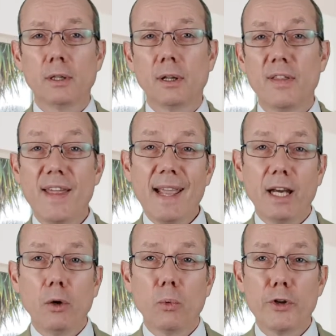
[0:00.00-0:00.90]

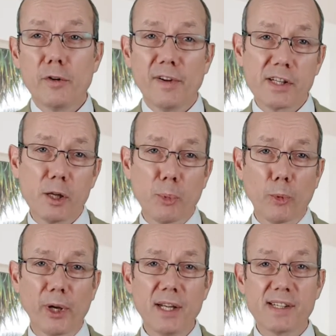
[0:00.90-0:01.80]
Then, when you visit the
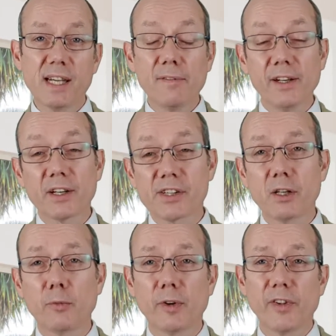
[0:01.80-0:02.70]
property, see for
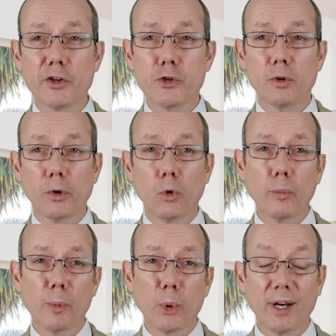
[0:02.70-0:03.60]
yourself if the issue in the home
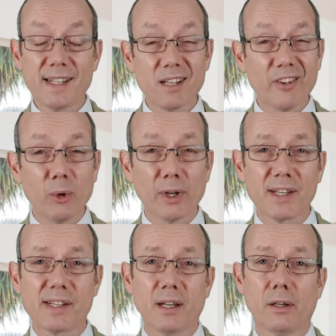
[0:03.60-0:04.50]
report is a real
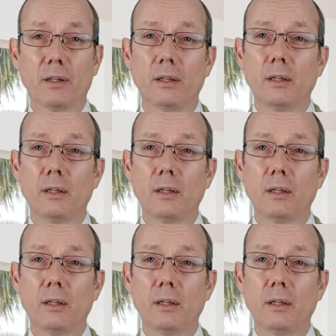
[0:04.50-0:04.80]
concern.